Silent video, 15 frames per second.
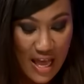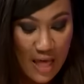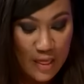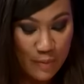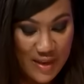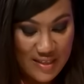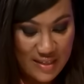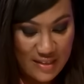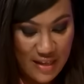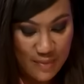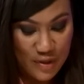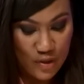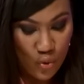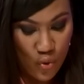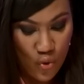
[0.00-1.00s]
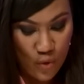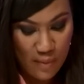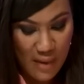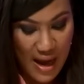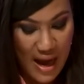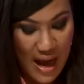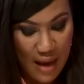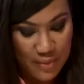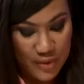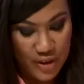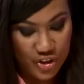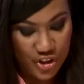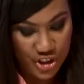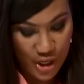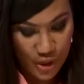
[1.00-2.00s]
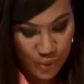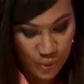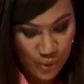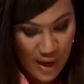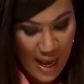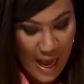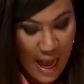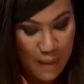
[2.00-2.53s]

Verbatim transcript: The person's name is Uma Amir Shehu